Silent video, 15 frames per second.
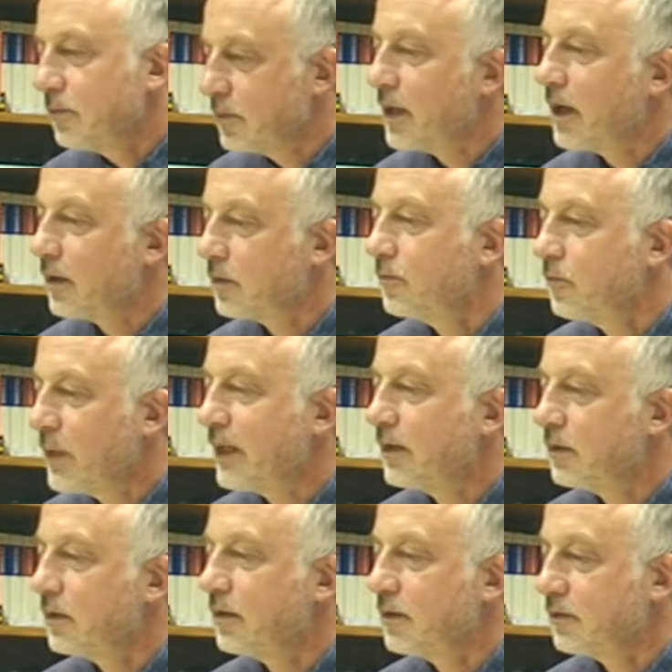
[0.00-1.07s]

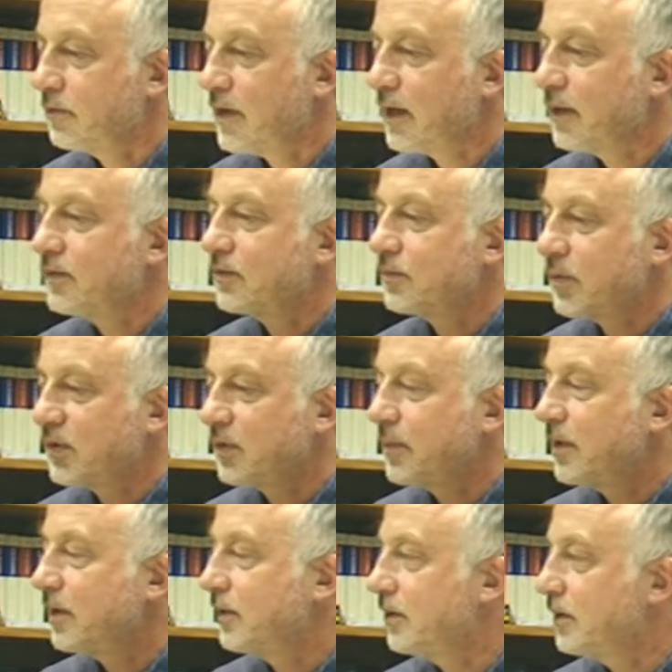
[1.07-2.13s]
well-advanced
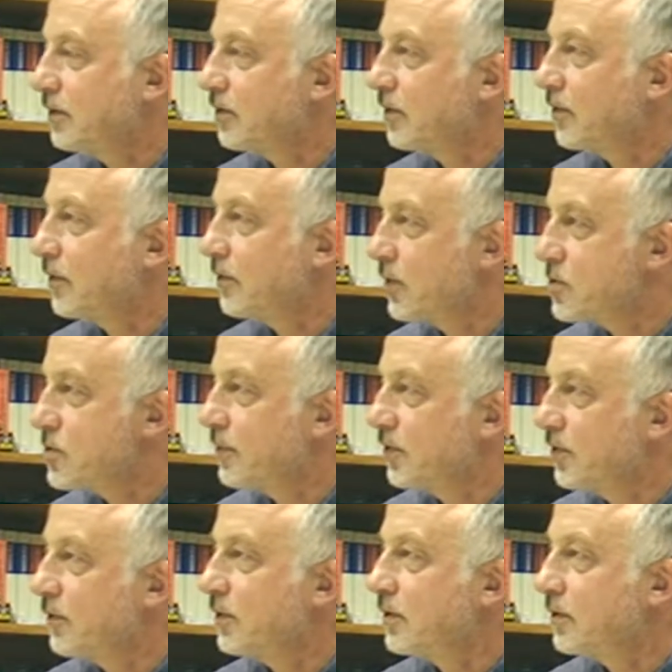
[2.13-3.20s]
possibilities of the virtual
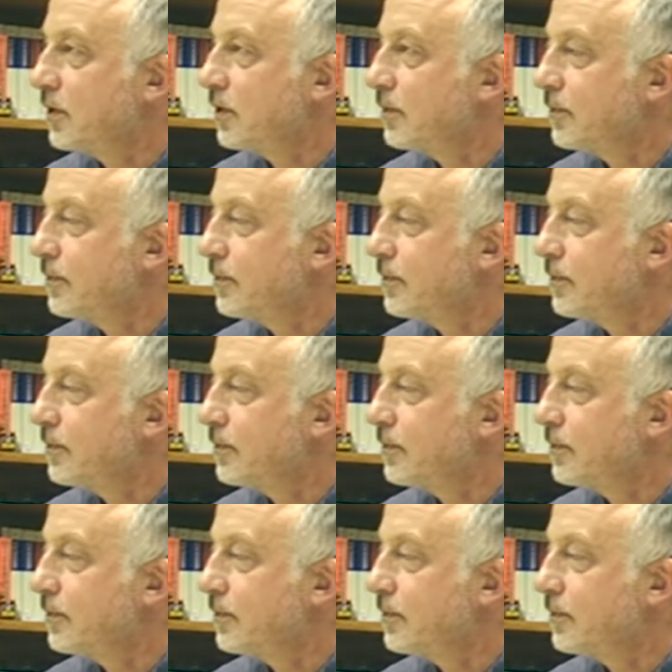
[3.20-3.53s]
observatory.